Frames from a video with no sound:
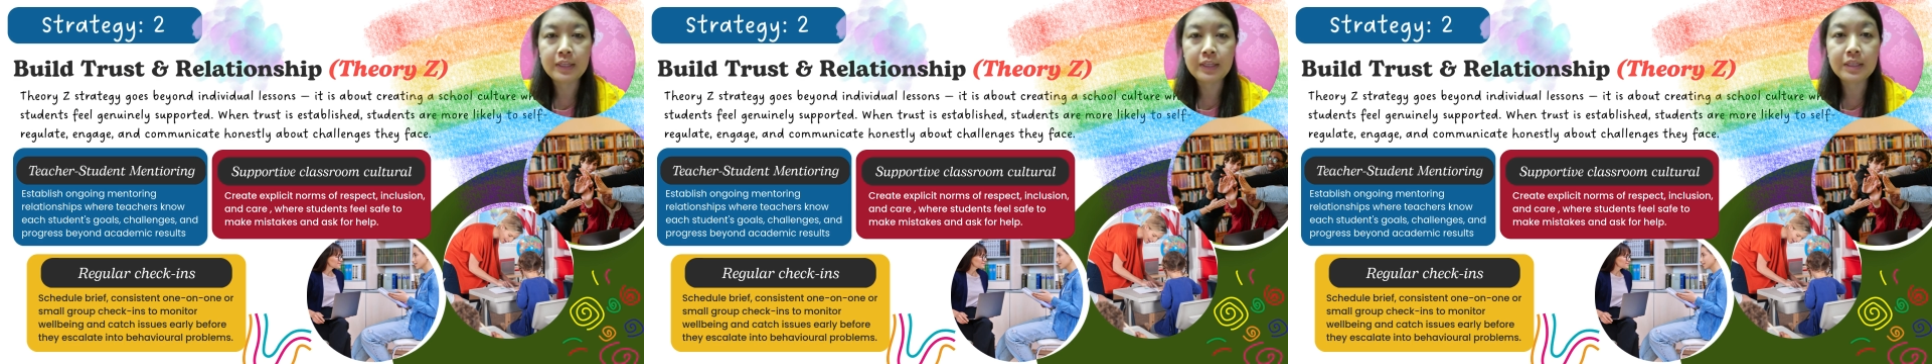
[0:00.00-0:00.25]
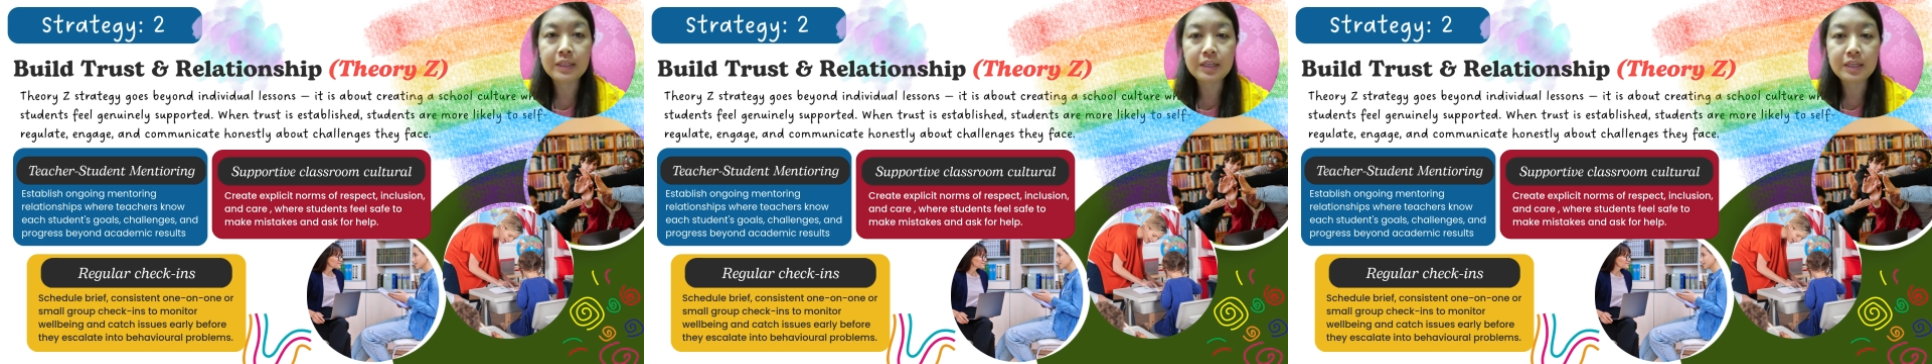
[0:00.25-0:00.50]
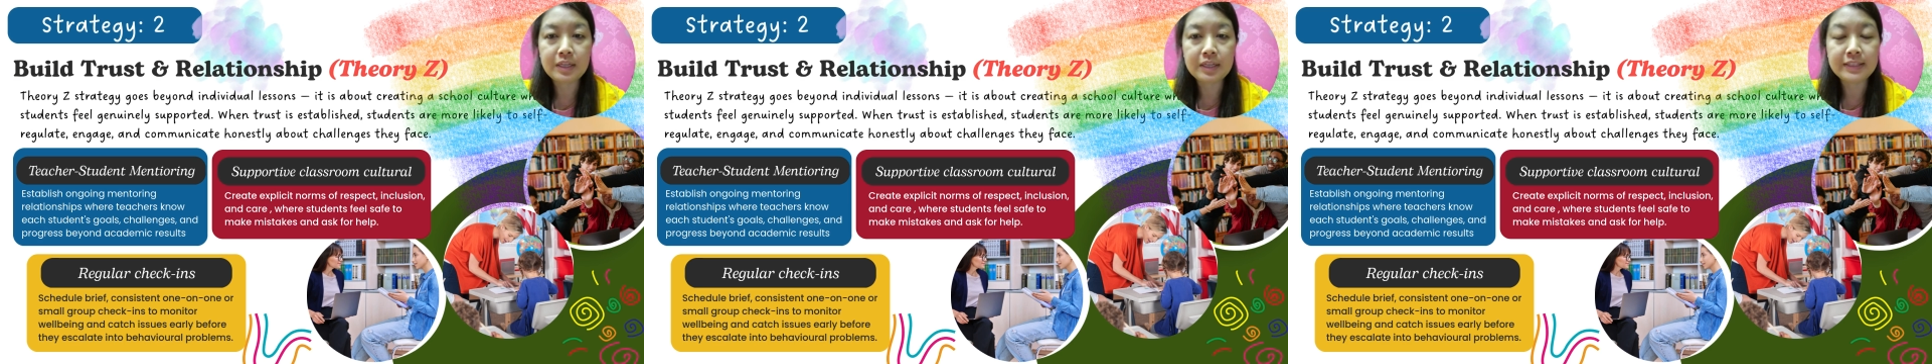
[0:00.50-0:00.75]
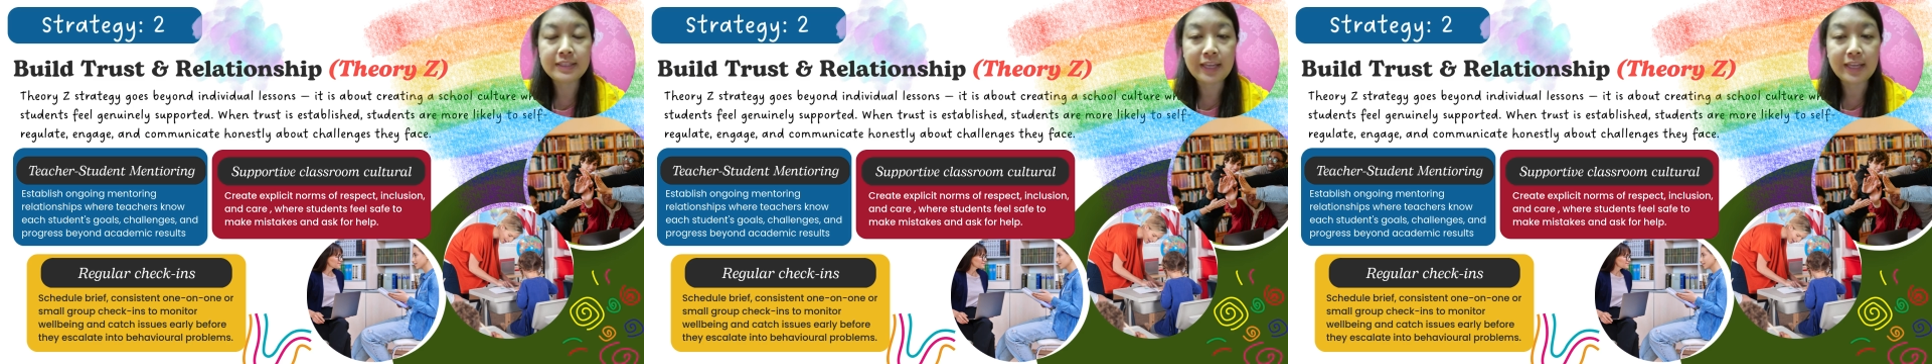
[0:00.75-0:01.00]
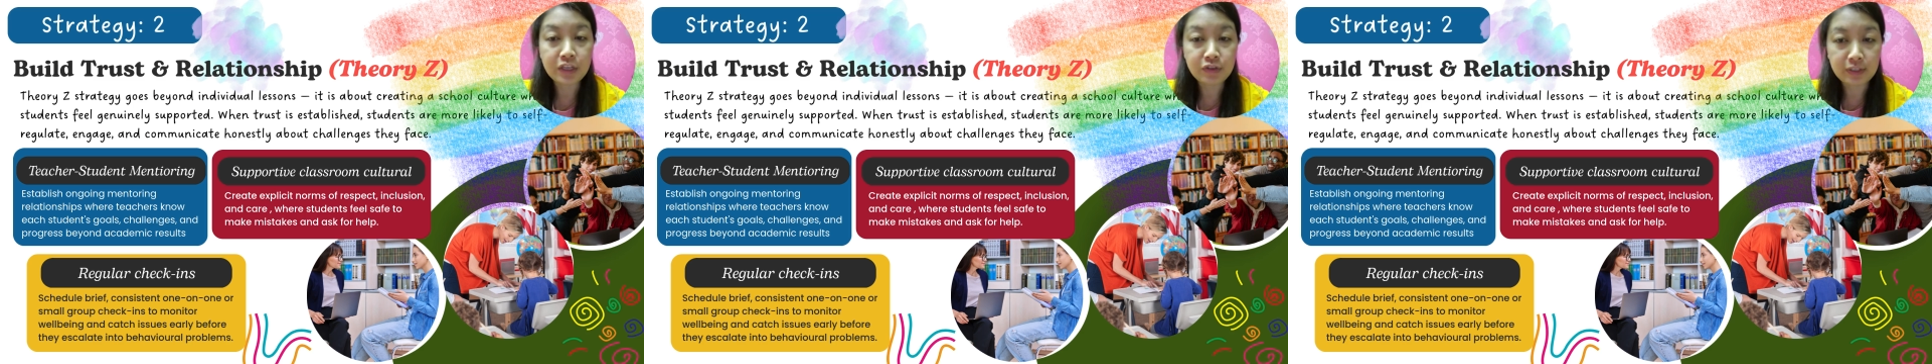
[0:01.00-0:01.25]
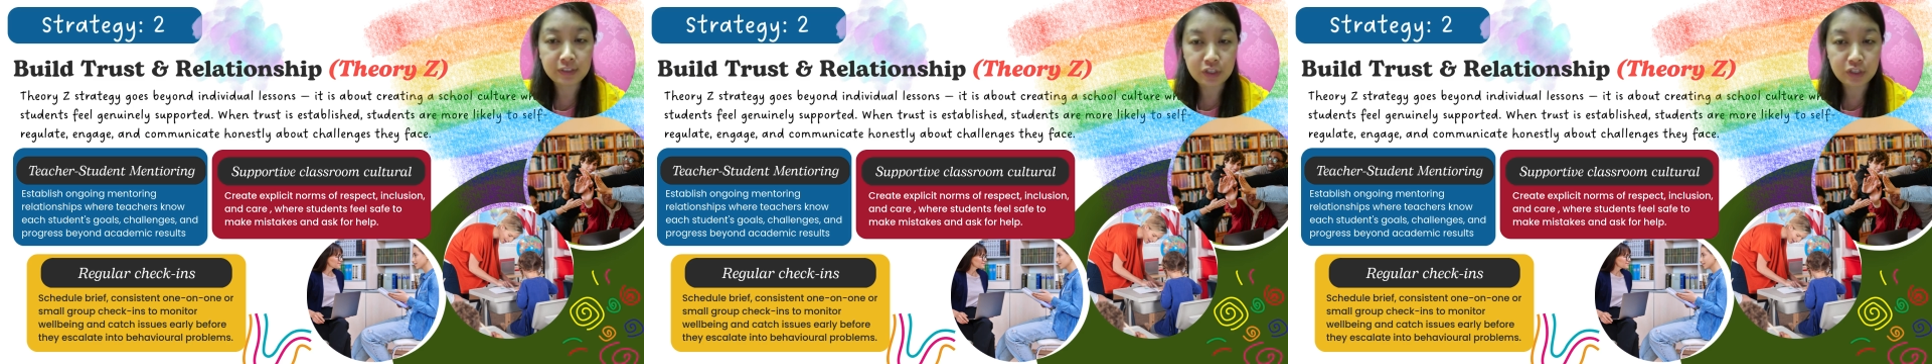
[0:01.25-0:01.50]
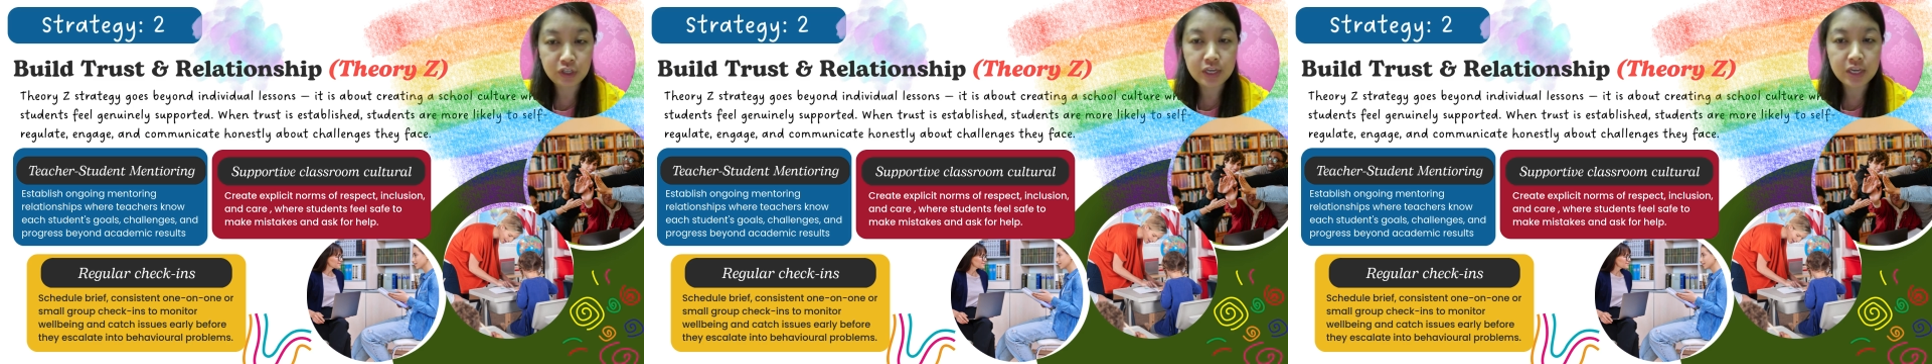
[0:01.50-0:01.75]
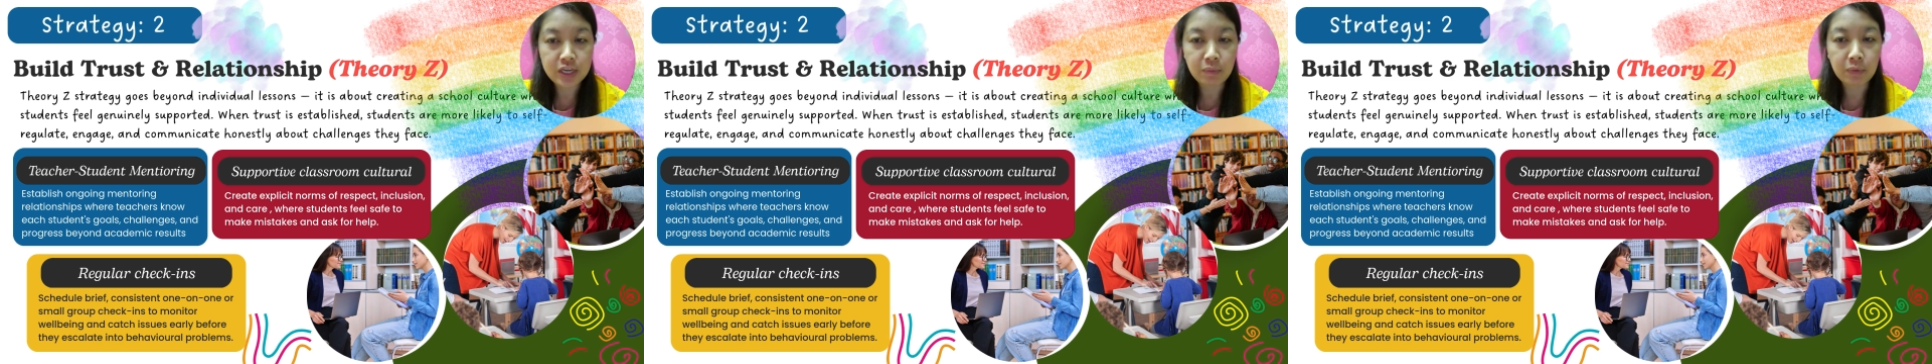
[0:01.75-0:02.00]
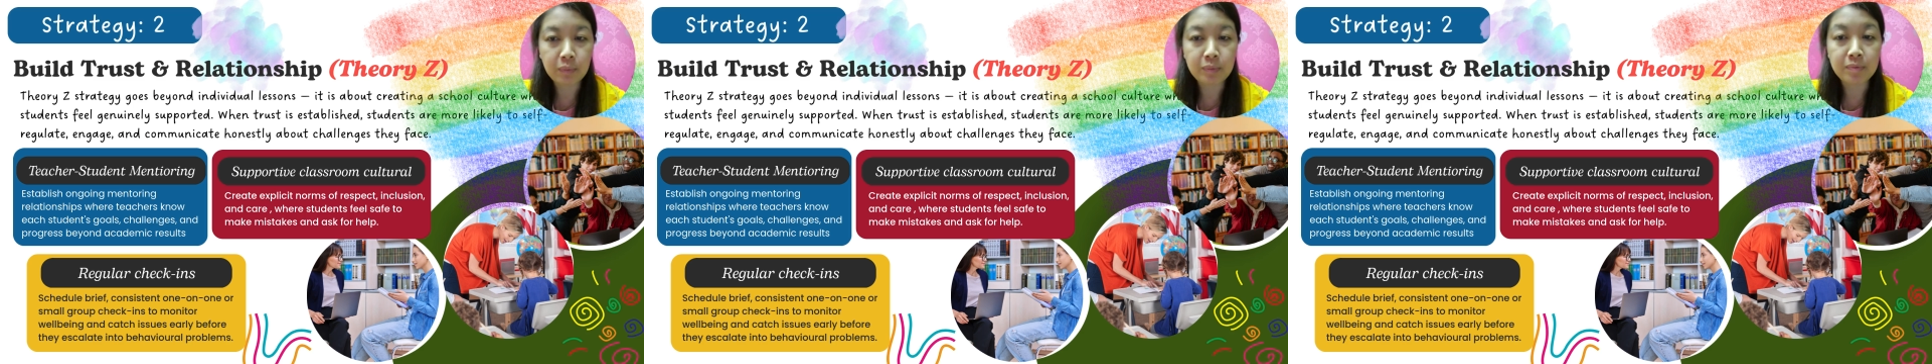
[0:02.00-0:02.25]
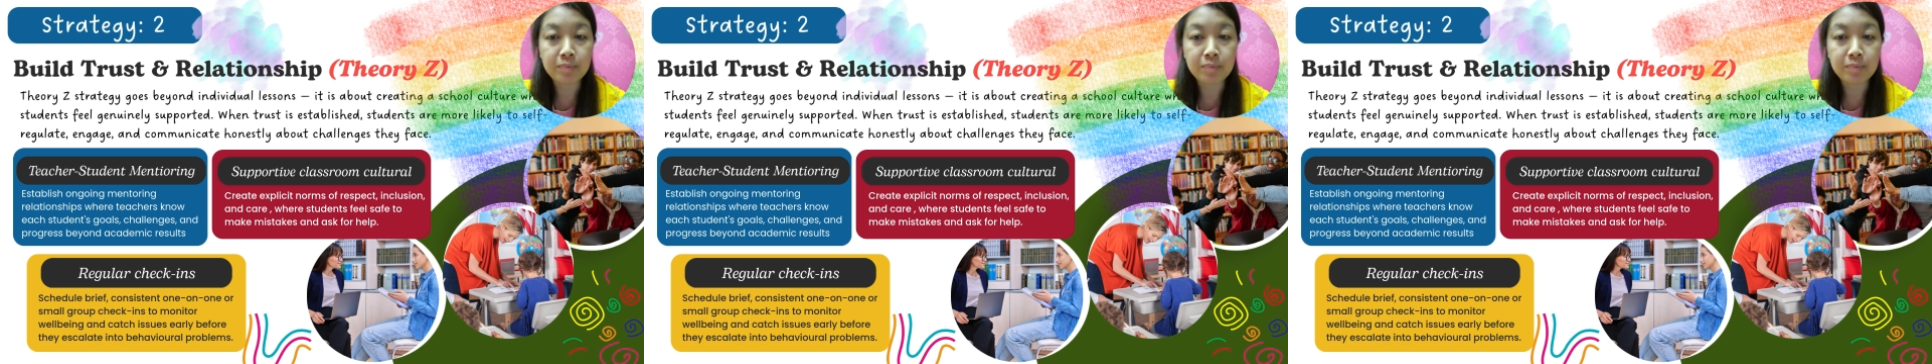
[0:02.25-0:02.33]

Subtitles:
The second strategy will be